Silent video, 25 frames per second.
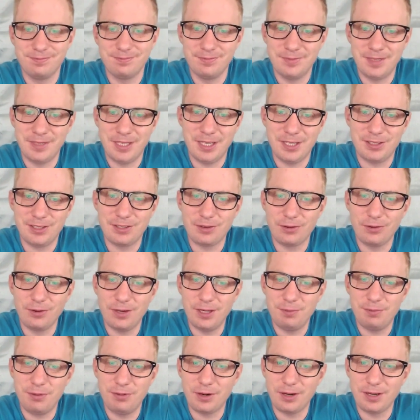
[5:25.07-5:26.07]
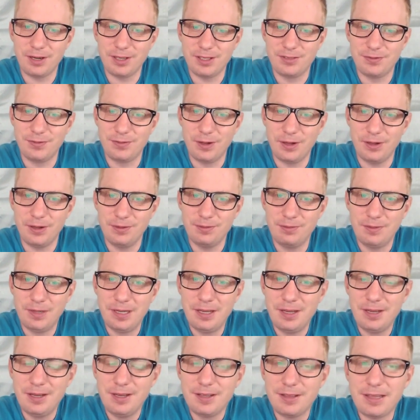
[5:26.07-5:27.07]
Yeah, it's the Green Party's fault.
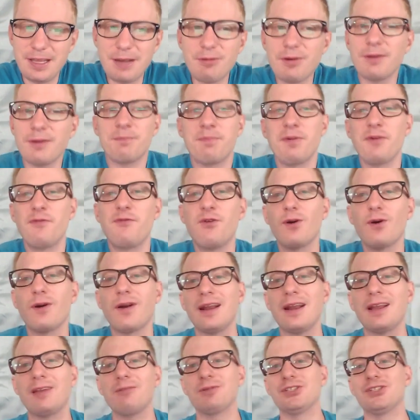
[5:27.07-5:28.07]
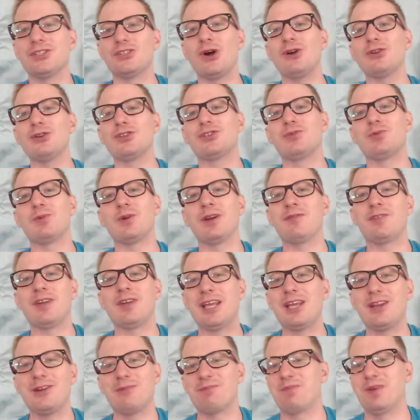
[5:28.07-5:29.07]
They were, before any results were
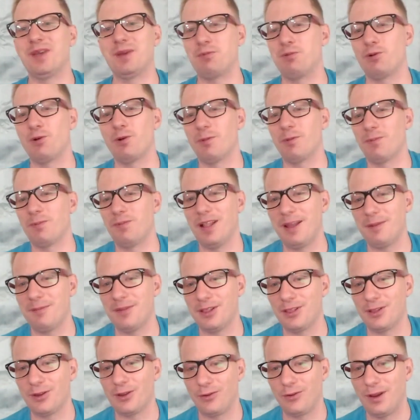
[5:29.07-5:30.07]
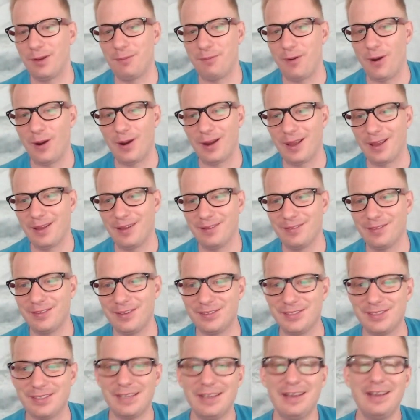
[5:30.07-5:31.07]
even in, people were blaming the Green Party.
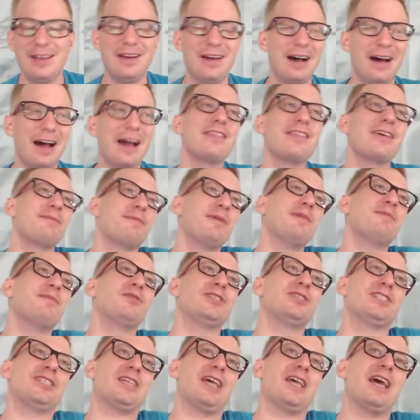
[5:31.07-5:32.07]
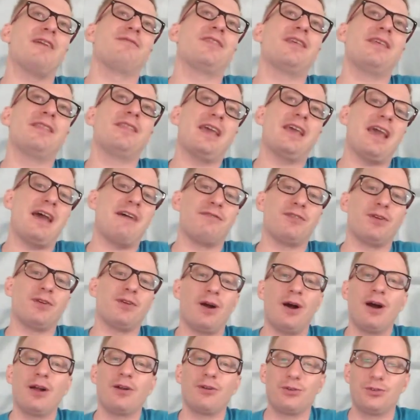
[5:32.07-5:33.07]
This, I think people just have, they have
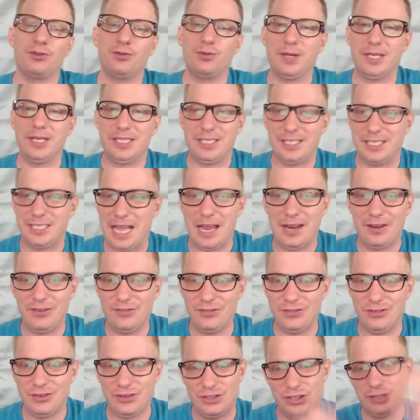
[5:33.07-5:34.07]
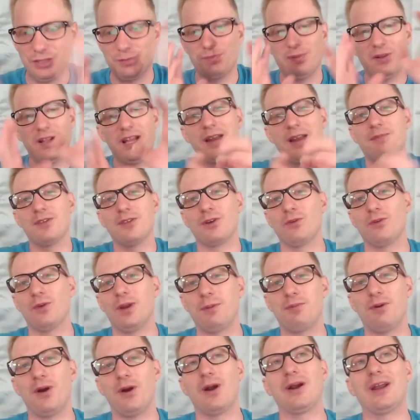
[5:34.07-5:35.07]
their auto-tweets set to just blame the
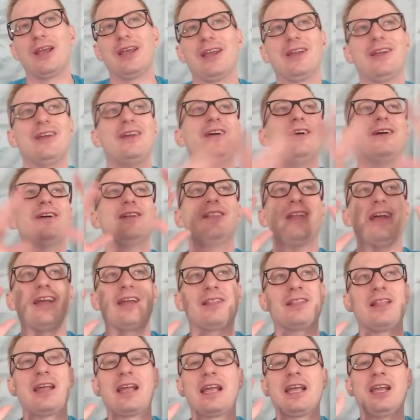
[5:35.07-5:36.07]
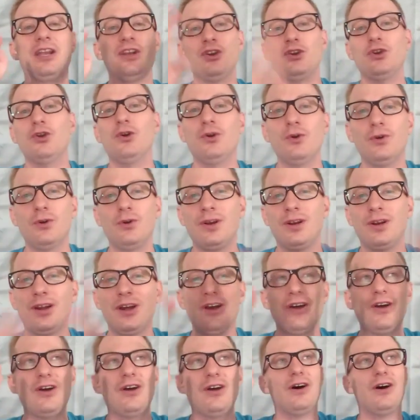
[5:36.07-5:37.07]
Green Party. Like at noon
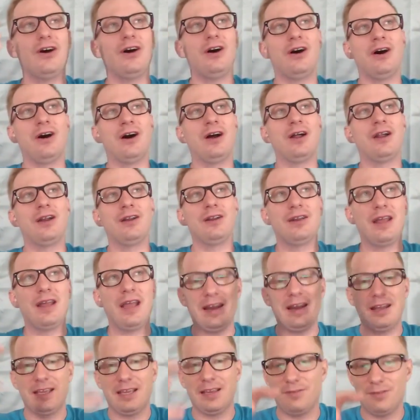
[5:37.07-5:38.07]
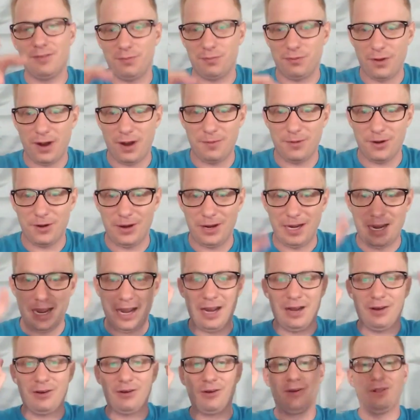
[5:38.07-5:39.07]
on any given primary
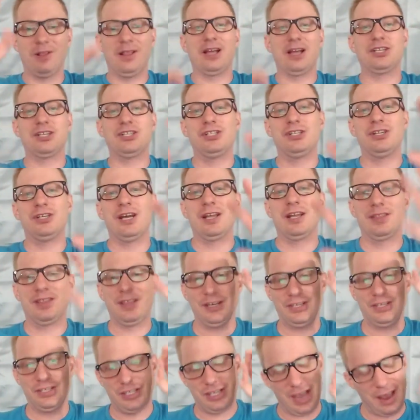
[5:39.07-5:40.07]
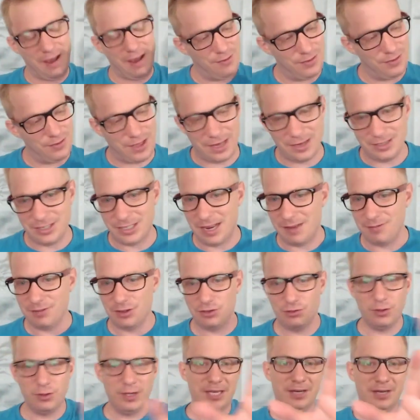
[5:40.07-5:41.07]
night or election night, they just have a
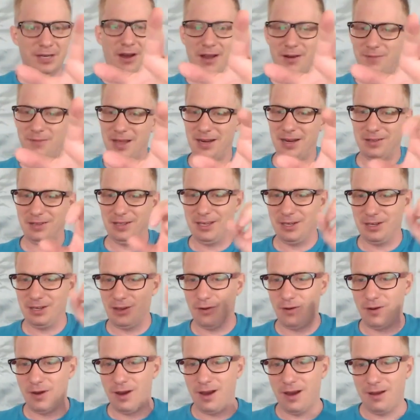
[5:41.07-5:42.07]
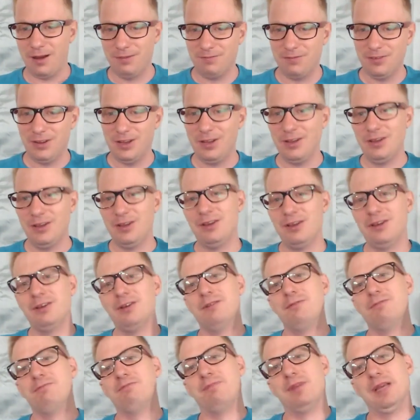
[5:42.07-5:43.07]
tweet automatically to go on.
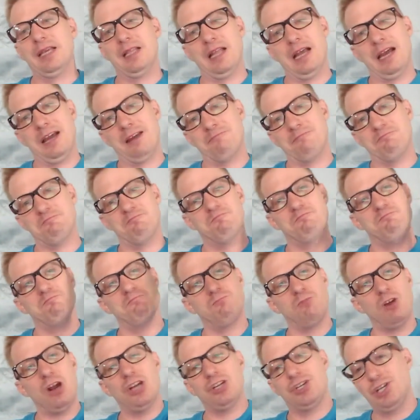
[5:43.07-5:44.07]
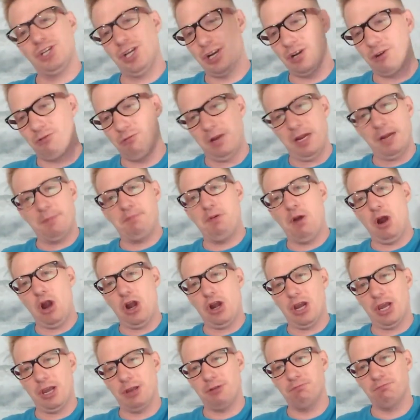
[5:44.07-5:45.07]
Be like, Russia, Green
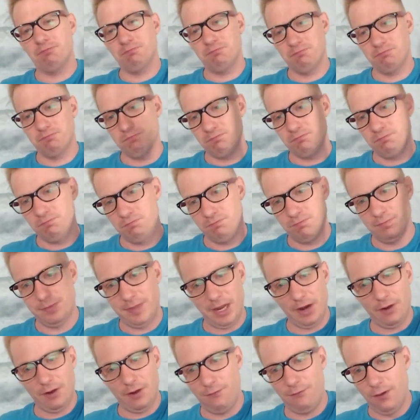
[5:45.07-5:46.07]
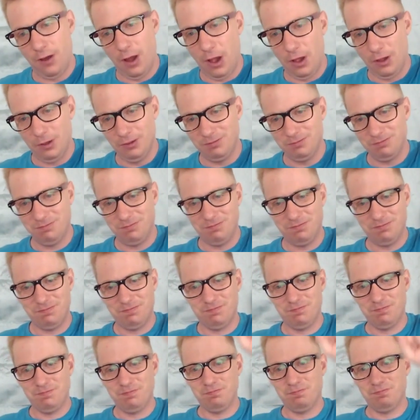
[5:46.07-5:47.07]
Party, their fault.
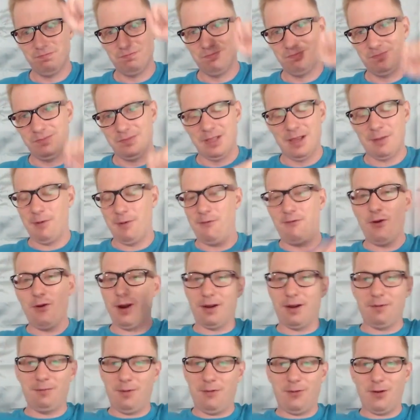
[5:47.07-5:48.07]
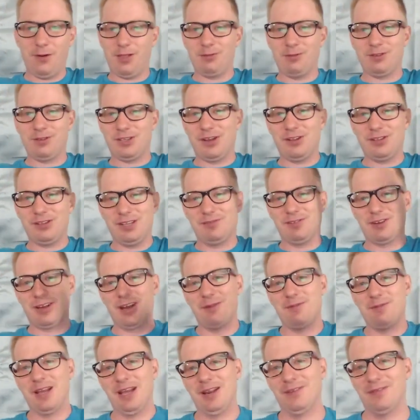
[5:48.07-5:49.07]
Like before the results even
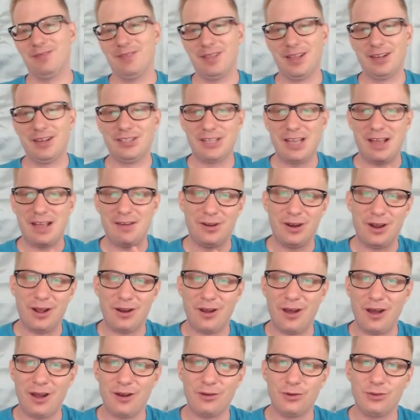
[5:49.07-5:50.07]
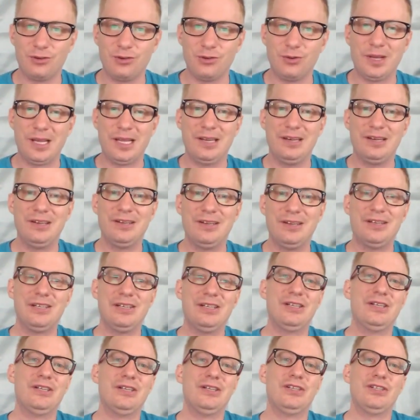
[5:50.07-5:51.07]
come in, they just have it on auto tweet
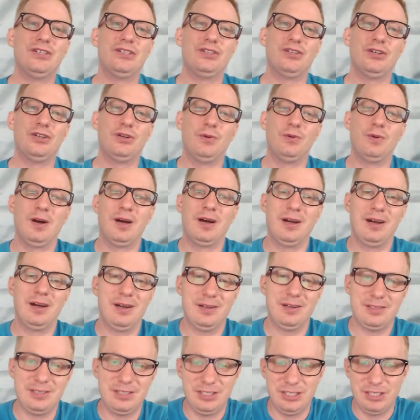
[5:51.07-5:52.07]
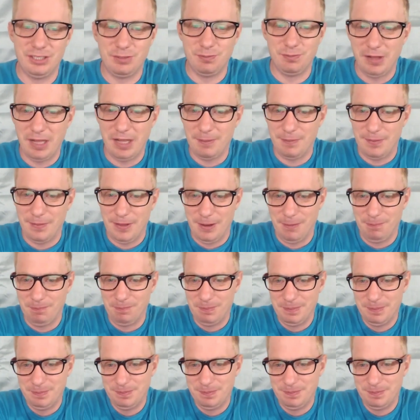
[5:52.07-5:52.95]
to just blame them.